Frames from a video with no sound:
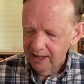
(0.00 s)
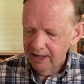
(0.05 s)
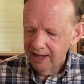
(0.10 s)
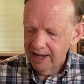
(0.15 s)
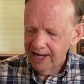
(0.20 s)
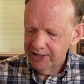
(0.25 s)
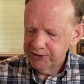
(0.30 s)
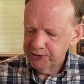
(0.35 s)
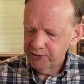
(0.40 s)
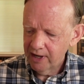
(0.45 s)

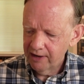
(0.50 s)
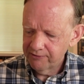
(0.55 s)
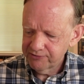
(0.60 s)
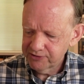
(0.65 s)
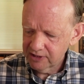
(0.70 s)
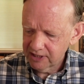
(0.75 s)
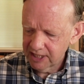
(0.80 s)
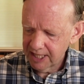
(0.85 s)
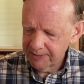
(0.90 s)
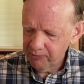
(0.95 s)
and you have
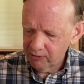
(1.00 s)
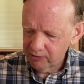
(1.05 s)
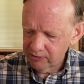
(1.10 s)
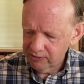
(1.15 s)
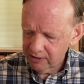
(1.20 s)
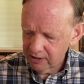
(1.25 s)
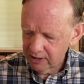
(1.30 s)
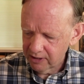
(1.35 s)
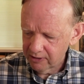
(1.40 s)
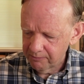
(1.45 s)
to keep on
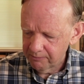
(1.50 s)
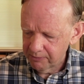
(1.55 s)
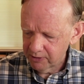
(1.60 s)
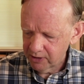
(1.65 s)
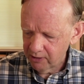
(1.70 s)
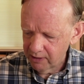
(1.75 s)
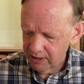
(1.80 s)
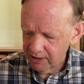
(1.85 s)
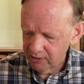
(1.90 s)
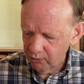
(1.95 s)
kind of
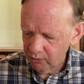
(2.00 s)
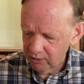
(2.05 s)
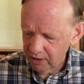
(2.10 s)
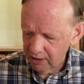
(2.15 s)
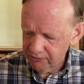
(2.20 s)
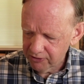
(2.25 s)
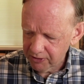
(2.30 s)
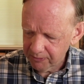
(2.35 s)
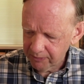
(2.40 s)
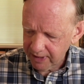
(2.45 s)
going all
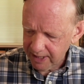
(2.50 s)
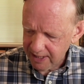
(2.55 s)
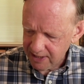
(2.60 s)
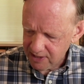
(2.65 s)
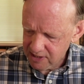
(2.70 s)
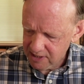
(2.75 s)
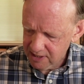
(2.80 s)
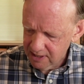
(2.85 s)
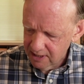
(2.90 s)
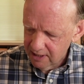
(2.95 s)
over the
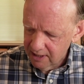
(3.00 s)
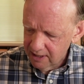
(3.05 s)
place